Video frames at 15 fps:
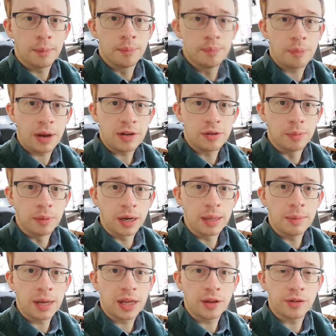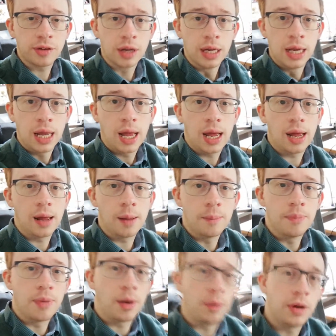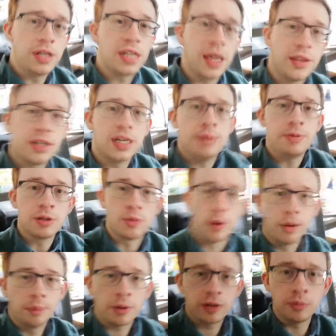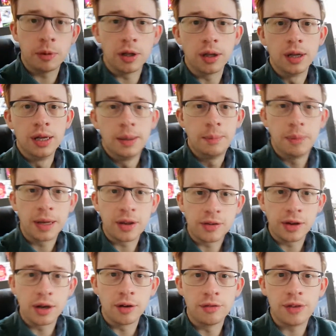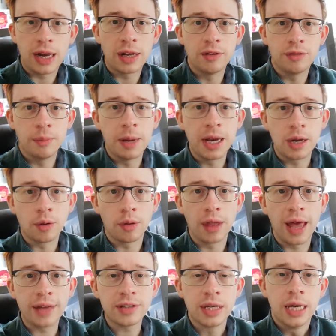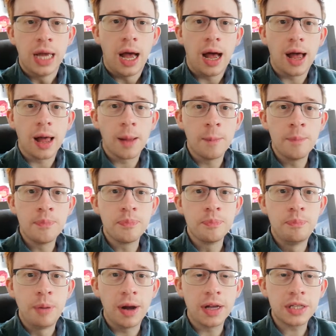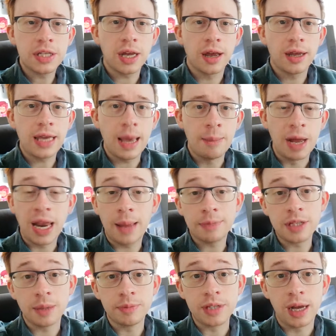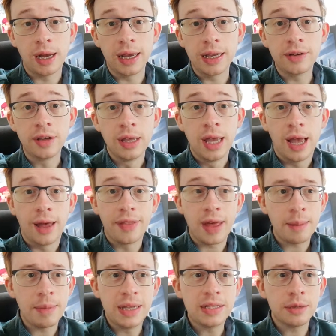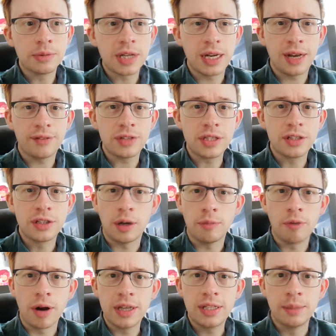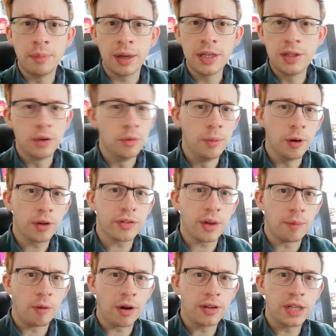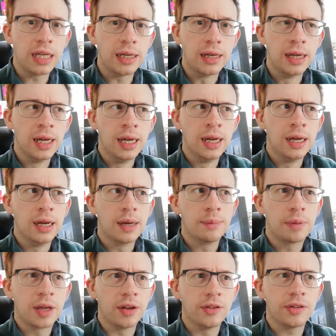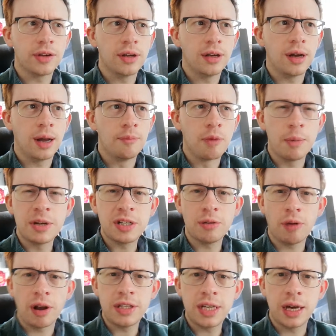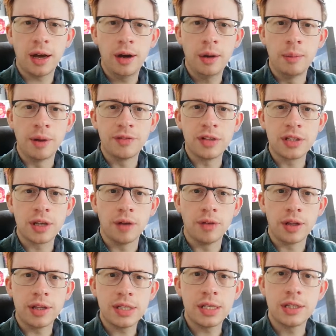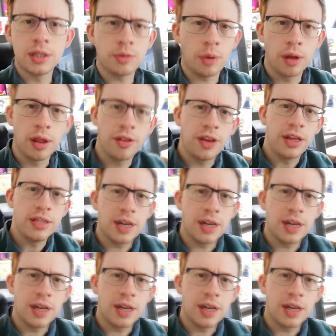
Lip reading: Patreon money because I wanted to get the cheapest one possible. Because, value for money and all that. Yeah, my laptop died. And that meant I was going to have to stop writing my 2 books I'm writing. Because I'm rubbish at writing at home, I've discovered. This is just one of the things.